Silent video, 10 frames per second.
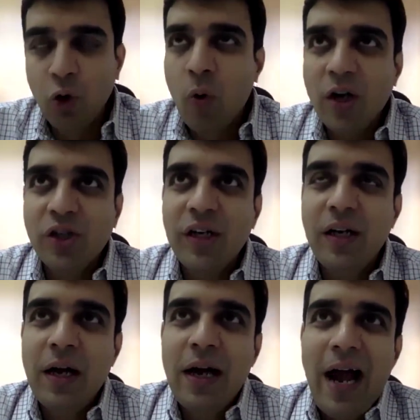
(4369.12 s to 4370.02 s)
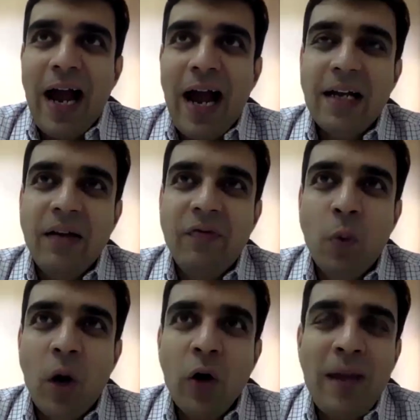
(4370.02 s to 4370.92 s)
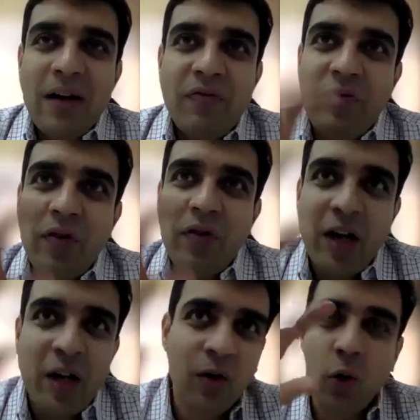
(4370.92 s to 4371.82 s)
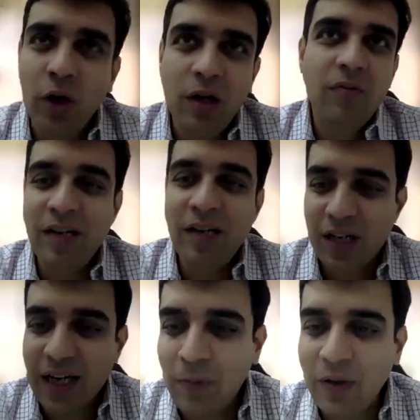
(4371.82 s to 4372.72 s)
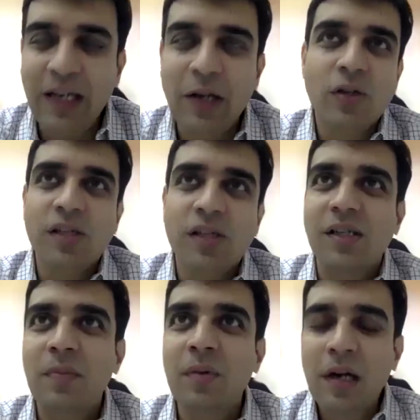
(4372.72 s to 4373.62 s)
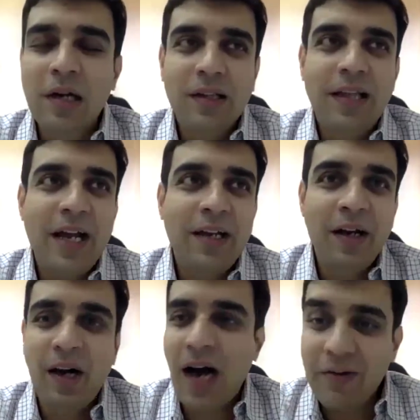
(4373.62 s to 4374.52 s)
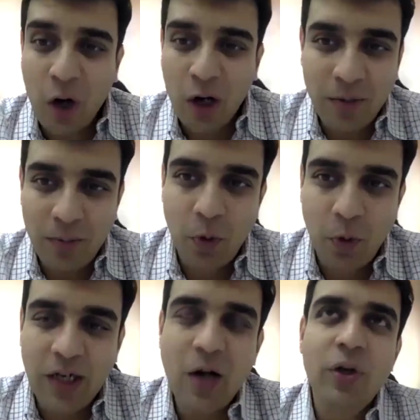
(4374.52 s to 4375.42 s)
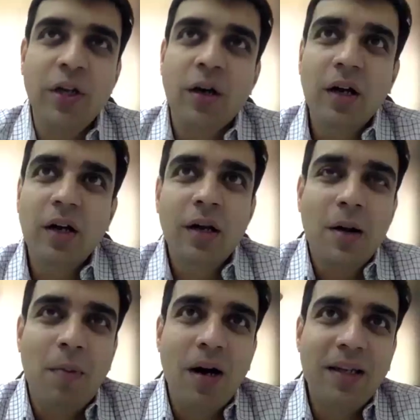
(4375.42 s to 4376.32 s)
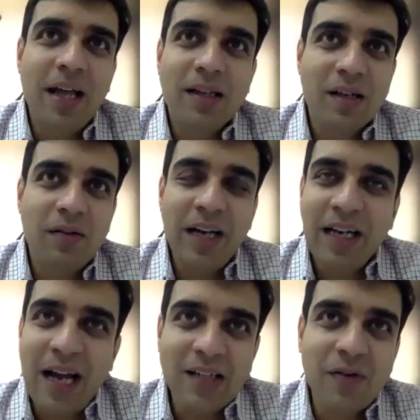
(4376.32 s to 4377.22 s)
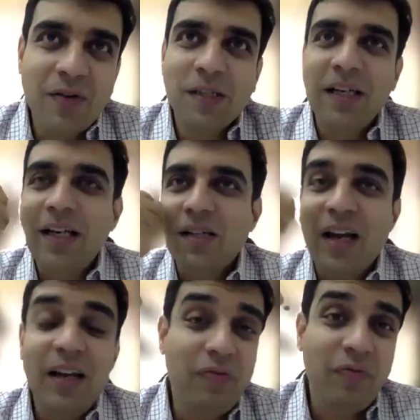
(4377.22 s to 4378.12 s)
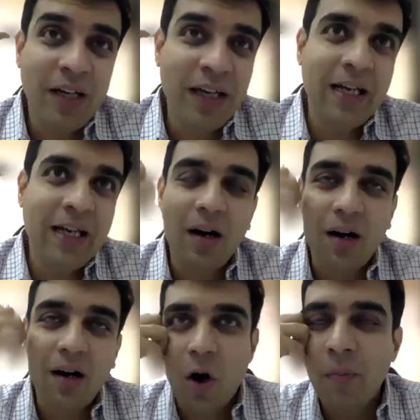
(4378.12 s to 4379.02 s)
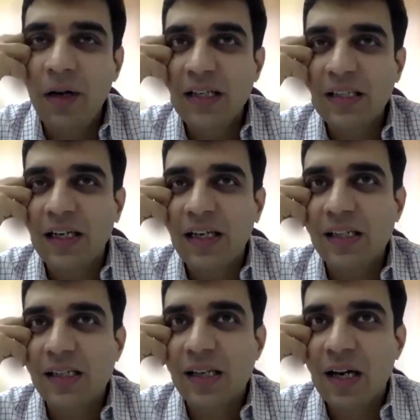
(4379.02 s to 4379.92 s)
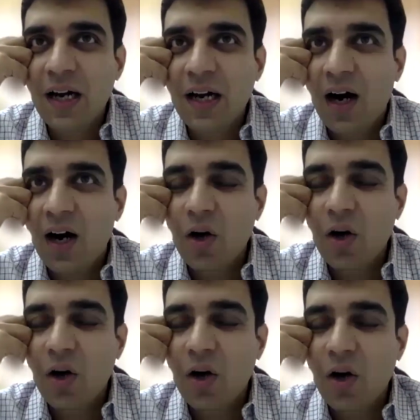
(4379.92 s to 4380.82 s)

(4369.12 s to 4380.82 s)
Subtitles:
do watch it. And if you want to make fun of the whole venture capital ecosystem, then I've not put it out here, but there is a very nice web series, very funny comedy series called